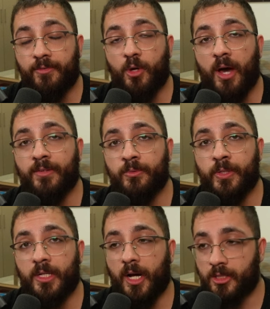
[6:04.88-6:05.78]
if you haven't
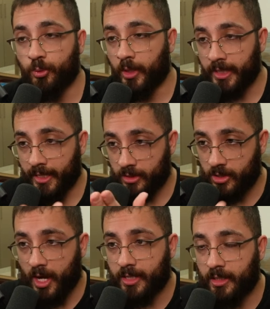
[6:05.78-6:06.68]
realized what
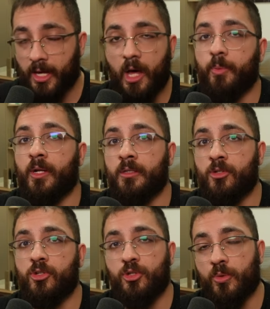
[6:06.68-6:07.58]
exactly happened in
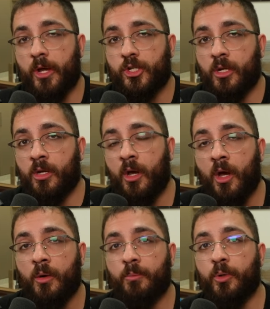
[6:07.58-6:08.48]
this situation,
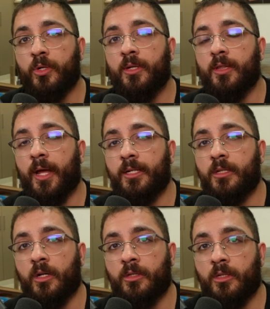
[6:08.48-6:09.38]
Boogie
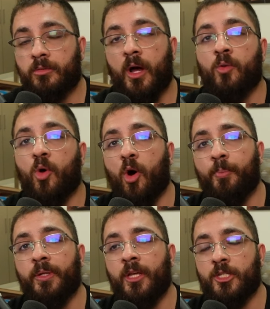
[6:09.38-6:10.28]
laid on the ground,
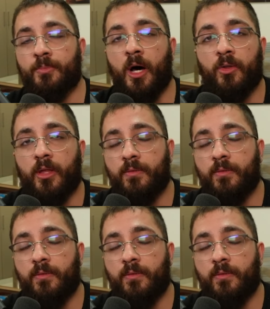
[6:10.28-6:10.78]
opened his mouth.